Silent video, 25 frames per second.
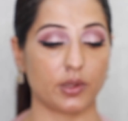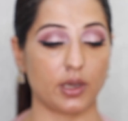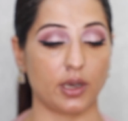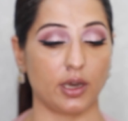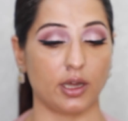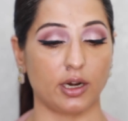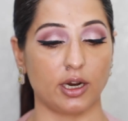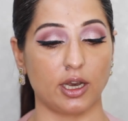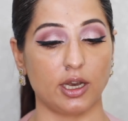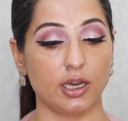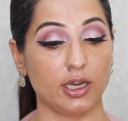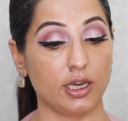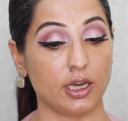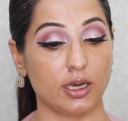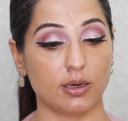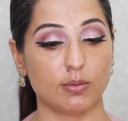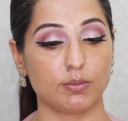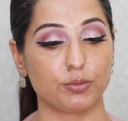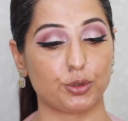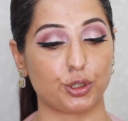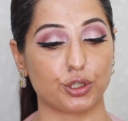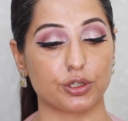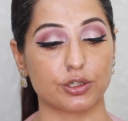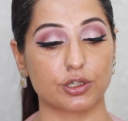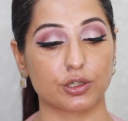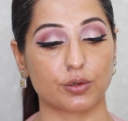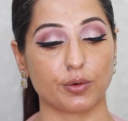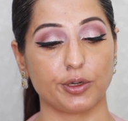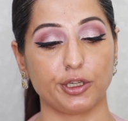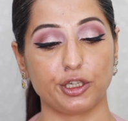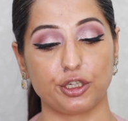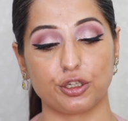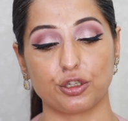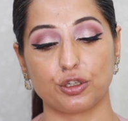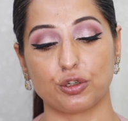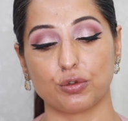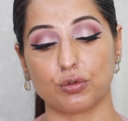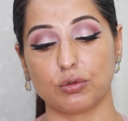and I am just
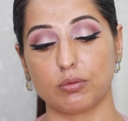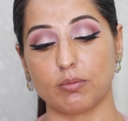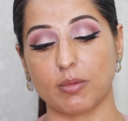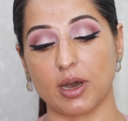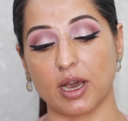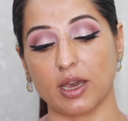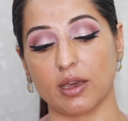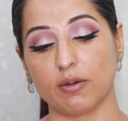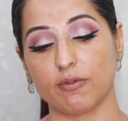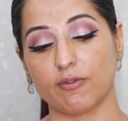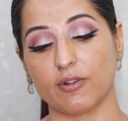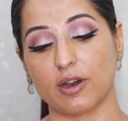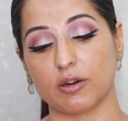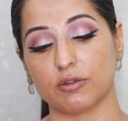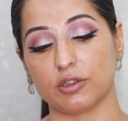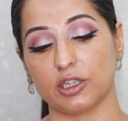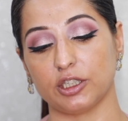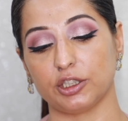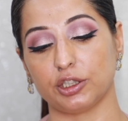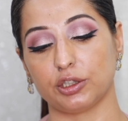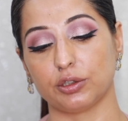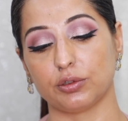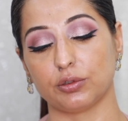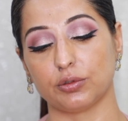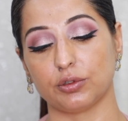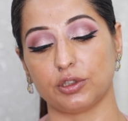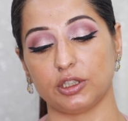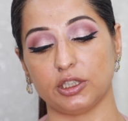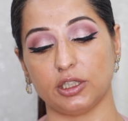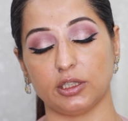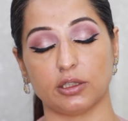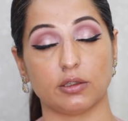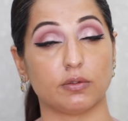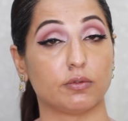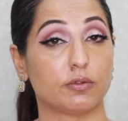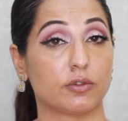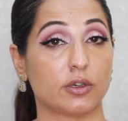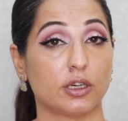going to do my foundation
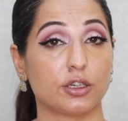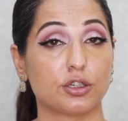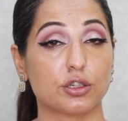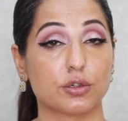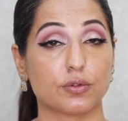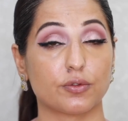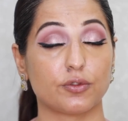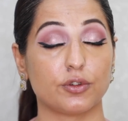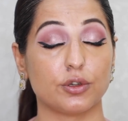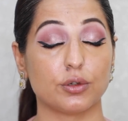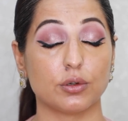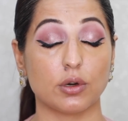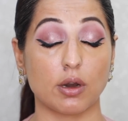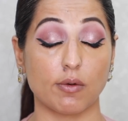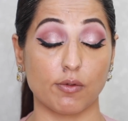routine in front of you.